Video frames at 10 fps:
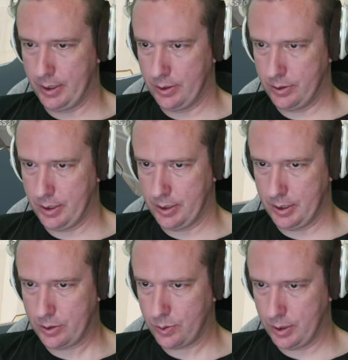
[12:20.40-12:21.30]
is that
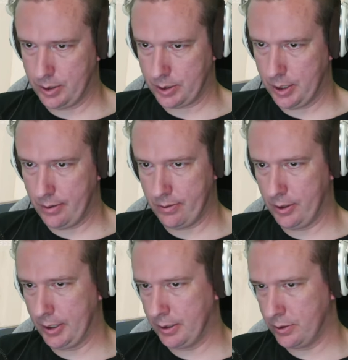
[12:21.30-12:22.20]
this one is
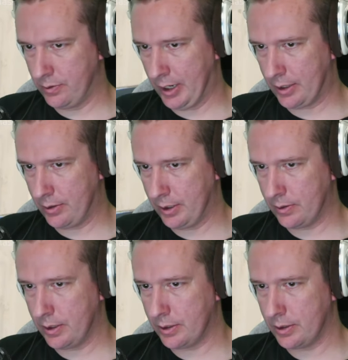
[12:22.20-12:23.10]
covering this vectoring
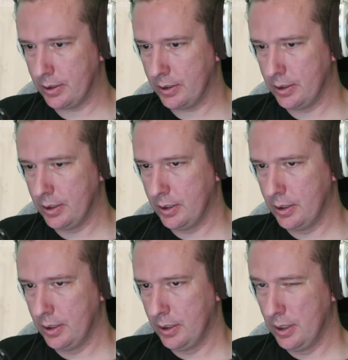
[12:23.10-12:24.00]
thruster.
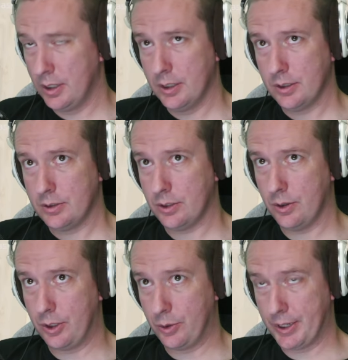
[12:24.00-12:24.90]
So
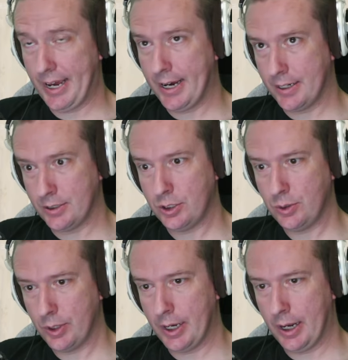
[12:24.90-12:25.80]
you can do
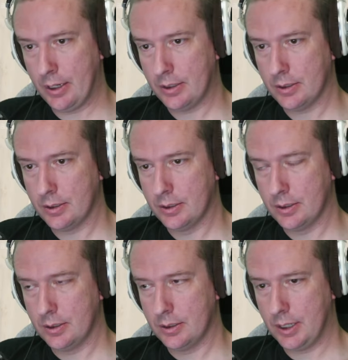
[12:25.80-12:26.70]
that.
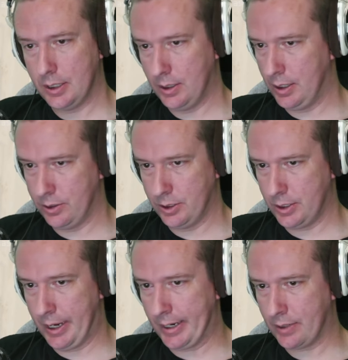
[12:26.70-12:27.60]
It'll just
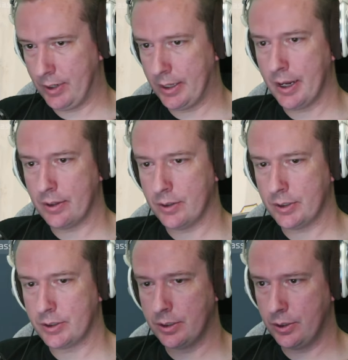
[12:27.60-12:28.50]
deactivate that
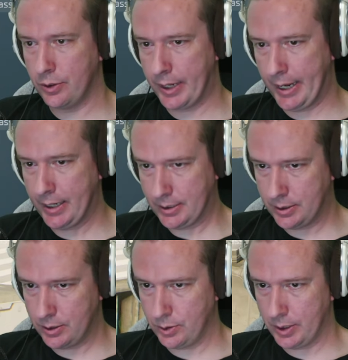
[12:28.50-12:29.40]
thruster. You can
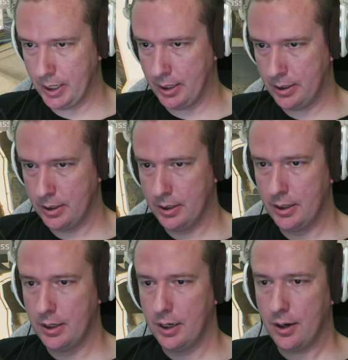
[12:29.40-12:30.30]
do that,
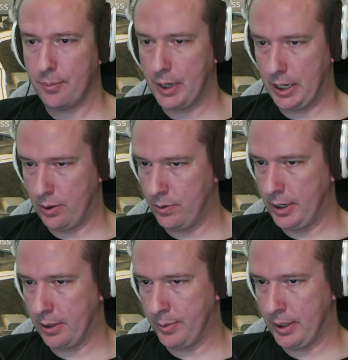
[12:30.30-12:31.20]
but I don't
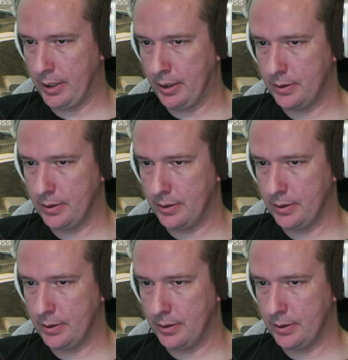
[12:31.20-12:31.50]
recommend it.